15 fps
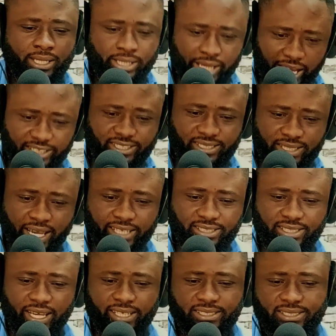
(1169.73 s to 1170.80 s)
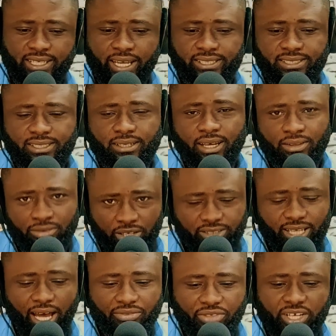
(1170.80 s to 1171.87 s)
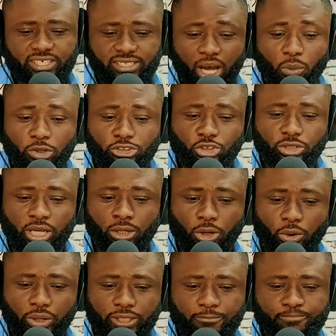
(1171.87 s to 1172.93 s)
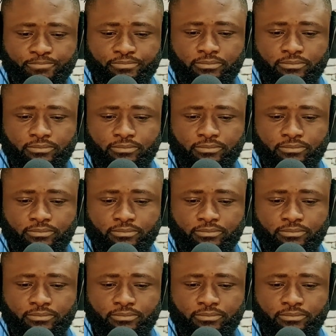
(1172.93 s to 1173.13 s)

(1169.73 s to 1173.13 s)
Yes. These are things that we should encourage.